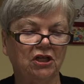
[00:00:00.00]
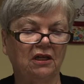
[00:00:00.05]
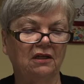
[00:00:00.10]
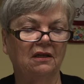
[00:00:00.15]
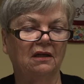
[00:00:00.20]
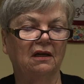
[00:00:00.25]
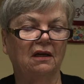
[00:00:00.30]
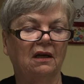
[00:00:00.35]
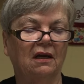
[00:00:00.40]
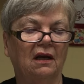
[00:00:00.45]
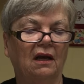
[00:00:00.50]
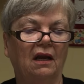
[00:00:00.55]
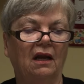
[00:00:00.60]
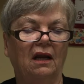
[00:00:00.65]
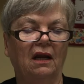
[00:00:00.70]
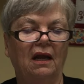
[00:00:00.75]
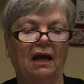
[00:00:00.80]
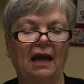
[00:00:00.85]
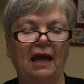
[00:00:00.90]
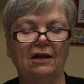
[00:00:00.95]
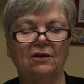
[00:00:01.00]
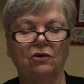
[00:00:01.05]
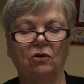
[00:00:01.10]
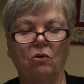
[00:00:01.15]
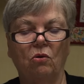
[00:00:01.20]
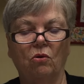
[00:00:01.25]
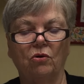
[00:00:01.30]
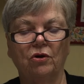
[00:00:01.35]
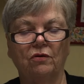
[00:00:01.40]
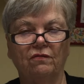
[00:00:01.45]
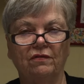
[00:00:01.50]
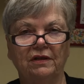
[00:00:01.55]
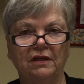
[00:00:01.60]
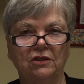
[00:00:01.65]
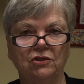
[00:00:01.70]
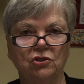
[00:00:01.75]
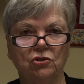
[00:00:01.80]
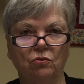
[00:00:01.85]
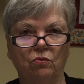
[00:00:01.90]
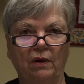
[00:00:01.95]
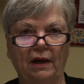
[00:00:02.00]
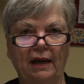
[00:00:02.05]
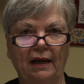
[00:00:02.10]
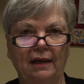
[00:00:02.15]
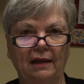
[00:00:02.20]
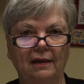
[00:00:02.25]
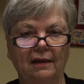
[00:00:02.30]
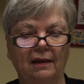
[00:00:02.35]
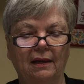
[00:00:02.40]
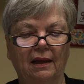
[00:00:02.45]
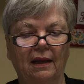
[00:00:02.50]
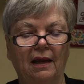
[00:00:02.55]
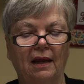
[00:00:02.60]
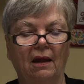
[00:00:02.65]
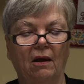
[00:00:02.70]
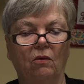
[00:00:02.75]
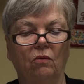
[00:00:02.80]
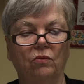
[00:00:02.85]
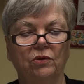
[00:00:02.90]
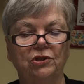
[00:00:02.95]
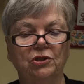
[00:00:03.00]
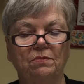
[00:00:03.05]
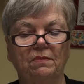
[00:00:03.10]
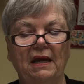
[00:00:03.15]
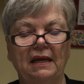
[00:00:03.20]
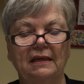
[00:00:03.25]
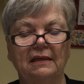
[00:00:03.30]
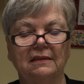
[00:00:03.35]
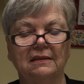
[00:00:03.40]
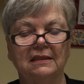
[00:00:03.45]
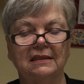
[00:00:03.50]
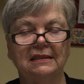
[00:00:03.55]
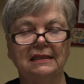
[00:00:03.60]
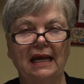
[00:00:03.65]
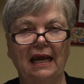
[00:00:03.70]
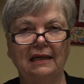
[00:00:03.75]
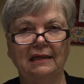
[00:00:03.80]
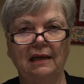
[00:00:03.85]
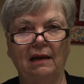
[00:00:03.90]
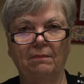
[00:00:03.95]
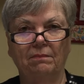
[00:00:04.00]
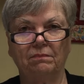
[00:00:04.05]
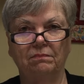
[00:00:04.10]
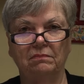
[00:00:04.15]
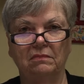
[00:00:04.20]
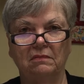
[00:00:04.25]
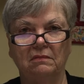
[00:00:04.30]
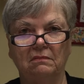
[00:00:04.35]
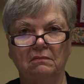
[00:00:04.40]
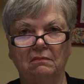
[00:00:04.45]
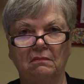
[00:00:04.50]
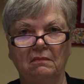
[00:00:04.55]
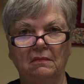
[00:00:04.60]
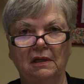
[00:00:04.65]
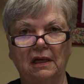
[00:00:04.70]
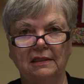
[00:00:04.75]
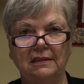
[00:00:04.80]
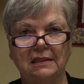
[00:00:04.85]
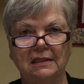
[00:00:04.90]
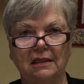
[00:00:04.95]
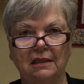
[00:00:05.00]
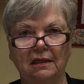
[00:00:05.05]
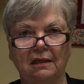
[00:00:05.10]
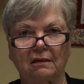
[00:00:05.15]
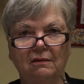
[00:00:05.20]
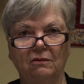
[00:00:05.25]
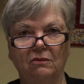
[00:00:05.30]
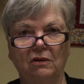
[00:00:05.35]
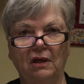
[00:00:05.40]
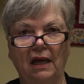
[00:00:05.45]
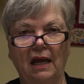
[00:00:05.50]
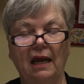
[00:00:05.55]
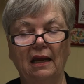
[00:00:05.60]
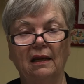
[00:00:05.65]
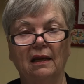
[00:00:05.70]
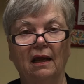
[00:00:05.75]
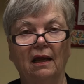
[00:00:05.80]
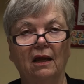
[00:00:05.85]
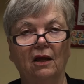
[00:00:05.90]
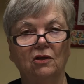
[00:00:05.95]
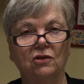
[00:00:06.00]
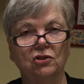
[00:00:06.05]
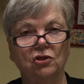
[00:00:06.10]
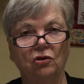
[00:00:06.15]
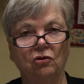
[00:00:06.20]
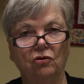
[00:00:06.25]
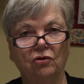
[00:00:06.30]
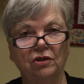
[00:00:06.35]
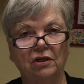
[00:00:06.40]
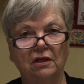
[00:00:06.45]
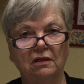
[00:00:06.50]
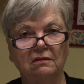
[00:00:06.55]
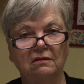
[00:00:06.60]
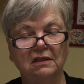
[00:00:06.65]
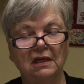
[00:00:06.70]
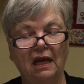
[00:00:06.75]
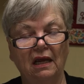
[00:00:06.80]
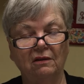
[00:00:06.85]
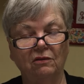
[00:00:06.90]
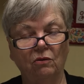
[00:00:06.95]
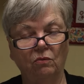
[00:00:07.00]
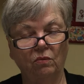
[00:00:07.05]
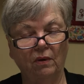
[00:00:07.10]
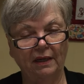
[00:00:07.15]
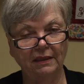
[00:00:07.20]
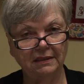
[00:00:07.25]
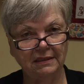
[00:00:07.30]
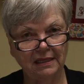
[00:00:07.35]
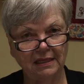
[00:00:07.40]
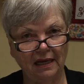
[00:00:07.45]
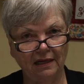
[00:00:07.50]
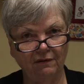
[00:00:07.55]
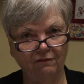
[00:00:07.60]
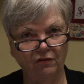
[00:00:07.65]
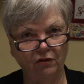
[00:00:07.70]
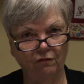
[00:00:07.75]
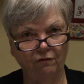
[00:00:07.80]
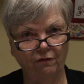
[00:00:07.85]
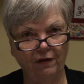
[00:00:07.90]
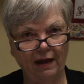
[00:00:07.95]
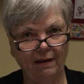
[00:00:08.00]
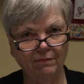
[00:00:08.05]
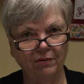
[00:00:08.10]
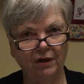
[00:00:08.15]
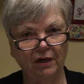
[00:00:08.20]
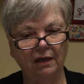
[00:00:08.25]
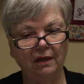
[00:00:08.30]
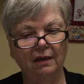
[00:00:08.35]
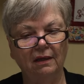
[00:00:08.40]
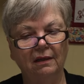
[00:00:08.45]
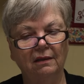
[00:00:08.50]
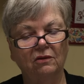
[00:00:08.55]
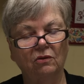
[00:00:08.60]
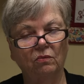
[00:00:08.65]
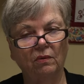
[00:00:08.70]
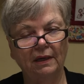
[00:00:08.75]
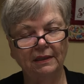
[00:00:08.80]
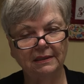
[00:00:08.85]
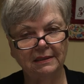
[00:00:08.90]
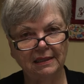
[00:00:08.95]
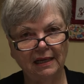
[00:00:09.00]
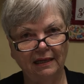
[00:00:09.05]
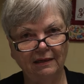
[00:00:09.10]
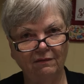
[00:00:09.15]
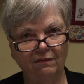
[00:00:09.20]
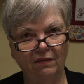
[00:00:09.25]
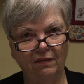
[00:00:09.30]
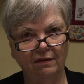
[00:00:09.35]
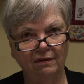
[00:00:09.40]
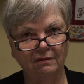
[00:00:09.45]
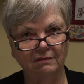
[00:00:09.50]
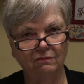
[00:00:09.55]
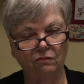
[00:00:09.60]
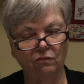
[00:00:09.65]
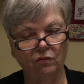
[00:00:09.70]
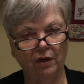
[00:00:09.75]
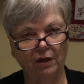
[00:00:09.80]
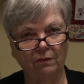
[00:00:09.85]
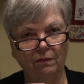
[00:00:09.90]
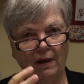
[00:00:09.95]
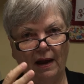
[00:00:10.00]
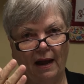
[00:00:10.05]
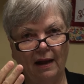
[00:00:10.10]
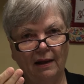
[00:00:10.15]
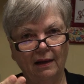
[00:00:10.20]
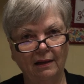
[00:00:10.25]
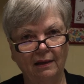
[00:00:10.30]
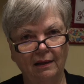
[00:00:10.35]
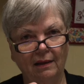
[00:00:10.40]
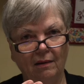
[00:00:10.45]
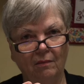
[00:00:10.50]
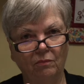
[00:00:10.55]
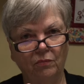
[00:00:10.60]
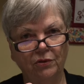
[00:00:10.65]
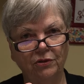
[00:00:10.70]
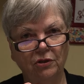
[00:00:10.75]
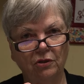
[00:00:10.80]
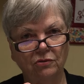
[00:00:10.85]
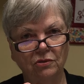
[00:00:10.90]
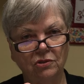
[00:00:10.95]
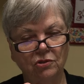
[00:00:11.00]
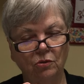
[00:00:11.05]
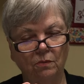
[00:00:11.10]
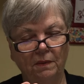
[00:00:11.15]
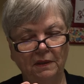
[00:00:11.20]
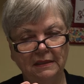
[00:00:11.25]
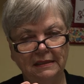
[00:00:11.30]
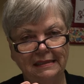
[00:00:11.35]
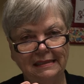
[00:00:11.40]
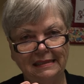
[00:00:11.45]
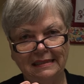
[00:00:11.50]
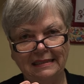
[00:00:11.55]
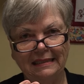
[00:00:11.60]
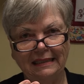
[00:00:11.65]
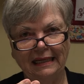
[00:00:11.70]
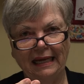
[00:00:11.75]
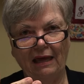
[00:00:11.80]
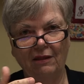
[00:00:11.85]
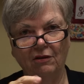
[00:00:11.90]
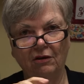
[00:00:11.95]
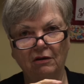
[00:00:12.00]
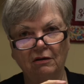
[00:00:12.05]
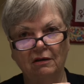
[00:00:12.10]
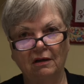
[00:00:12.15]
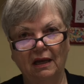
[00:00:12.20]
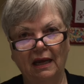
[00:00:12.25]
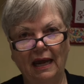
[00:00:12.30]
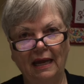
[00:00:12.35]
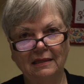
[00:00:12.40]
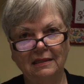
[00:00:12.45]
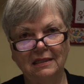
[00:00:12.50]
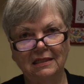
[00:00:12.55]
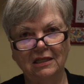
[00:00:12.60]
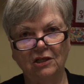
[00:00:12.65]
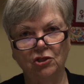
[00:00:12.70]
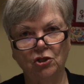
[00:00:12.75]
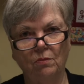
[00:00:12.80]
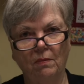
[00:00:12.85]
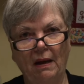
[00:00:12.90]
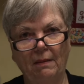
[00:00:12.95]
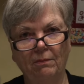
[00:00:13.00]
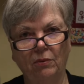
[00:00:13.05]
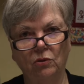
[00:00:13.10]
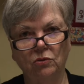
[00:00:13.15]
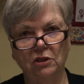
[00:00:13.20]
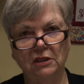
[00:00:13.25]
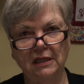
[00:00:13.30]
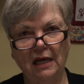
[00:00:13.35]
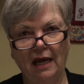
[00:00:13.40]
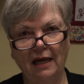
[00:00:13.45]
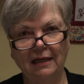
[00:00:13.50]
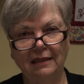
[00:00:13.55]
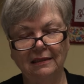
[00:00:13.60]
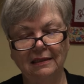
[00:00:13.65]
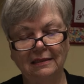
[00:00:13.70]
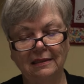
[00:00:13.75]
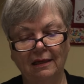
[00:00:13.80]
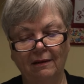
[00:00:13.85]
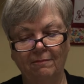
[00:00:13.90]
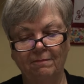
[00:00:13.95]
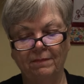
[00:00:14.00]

it at a 1/4 inch away, which made it stand up nicely, okay? So you're going to take the right side of your fabric, the right side of the rickrack, put those 2 pieces together, and stitch them on both sides.